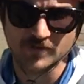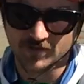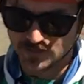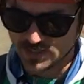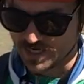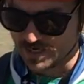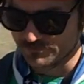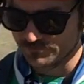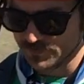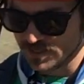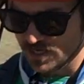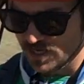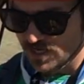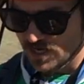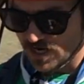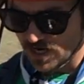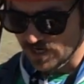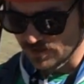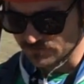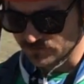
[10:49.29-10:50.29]
Okay,
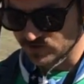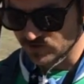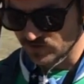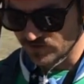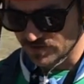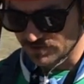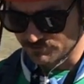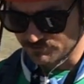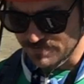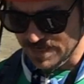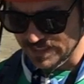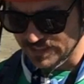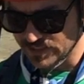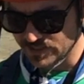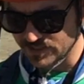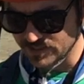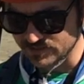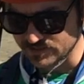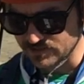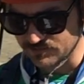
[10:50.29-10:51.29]
so the
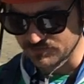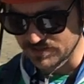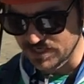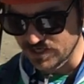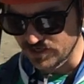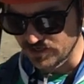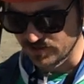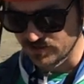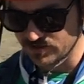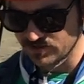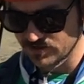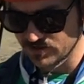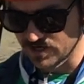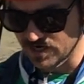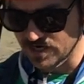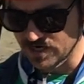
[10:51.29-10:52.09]
mechanism here,